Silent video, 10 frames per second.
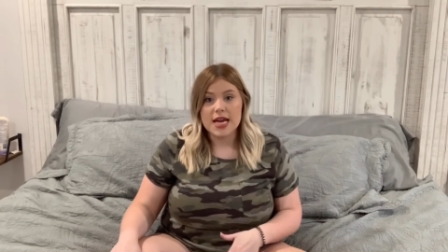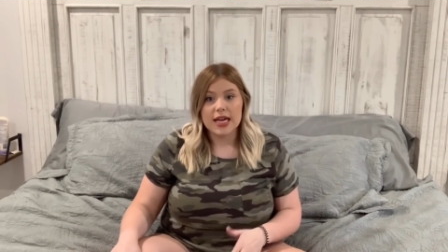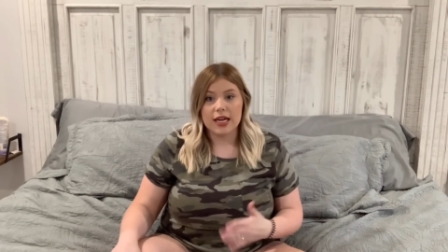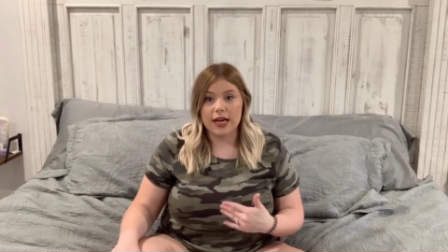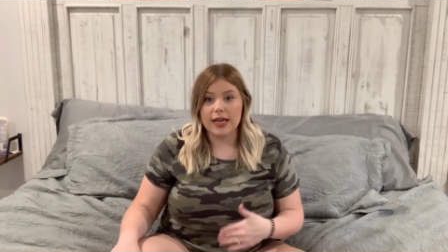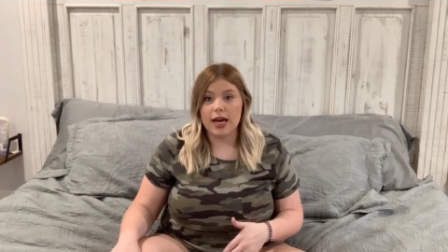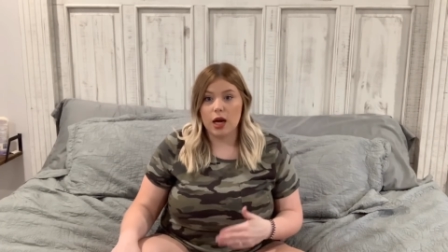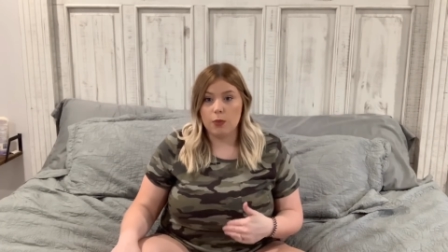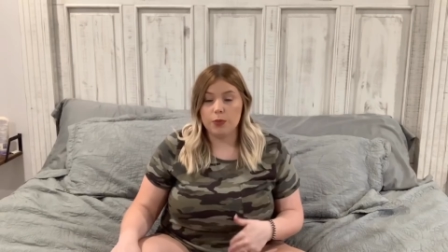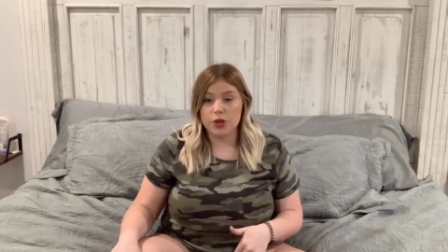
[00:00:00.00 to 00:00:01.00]
kind of
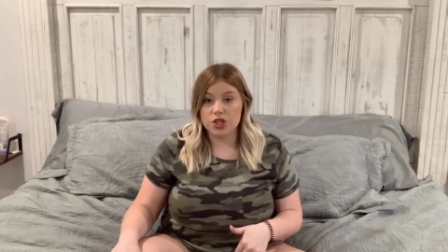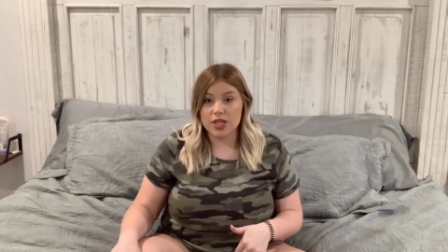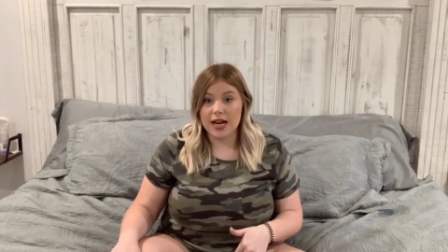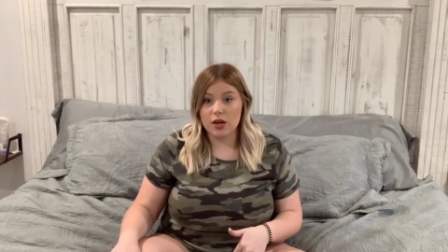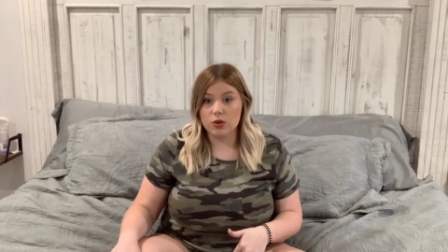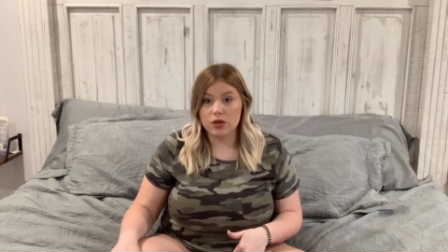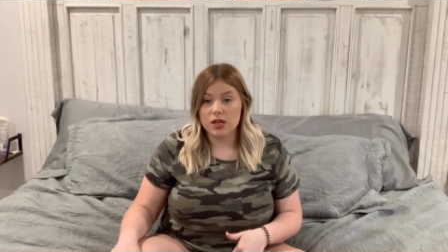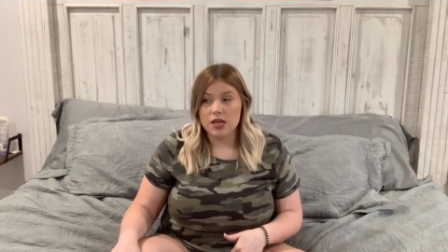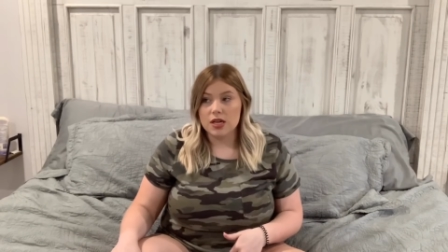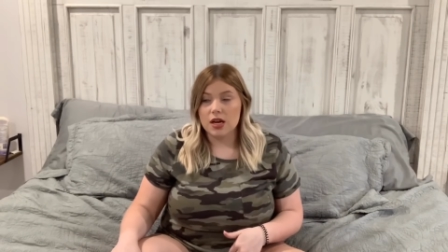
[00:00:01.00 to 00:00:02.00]
help push it out.
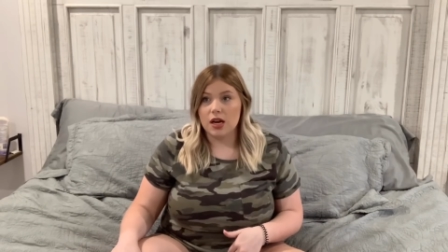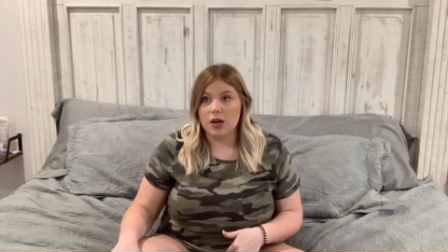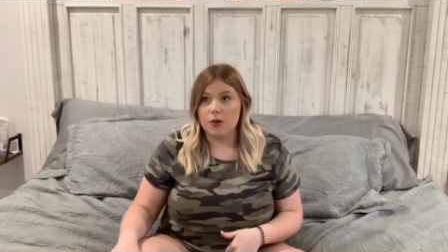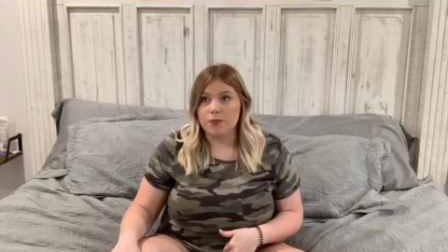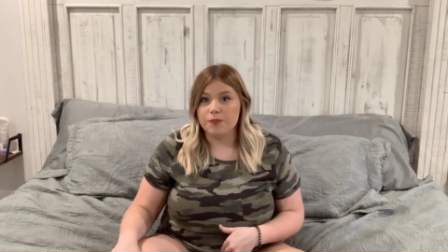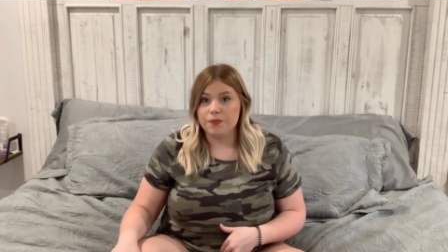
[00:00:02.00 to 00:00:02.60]
Um,